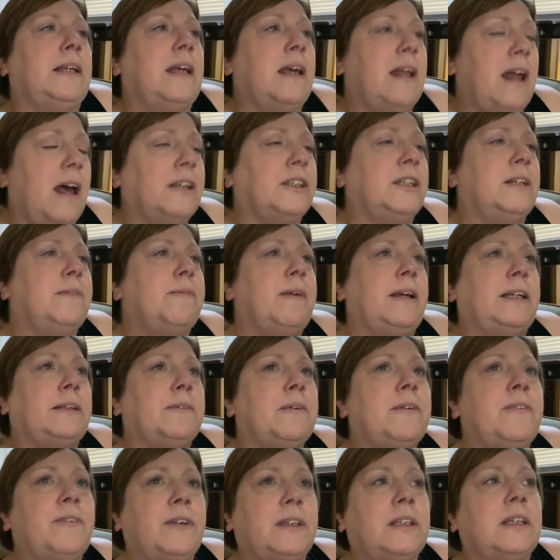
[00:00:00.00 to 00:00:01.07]
It actually makes
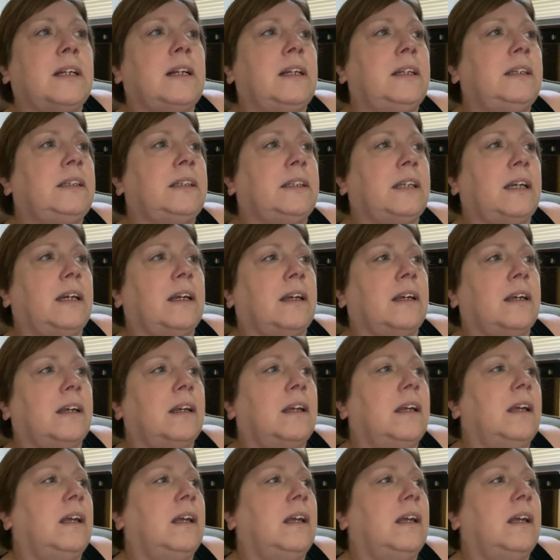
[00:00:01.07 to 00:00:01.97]
me physically sick.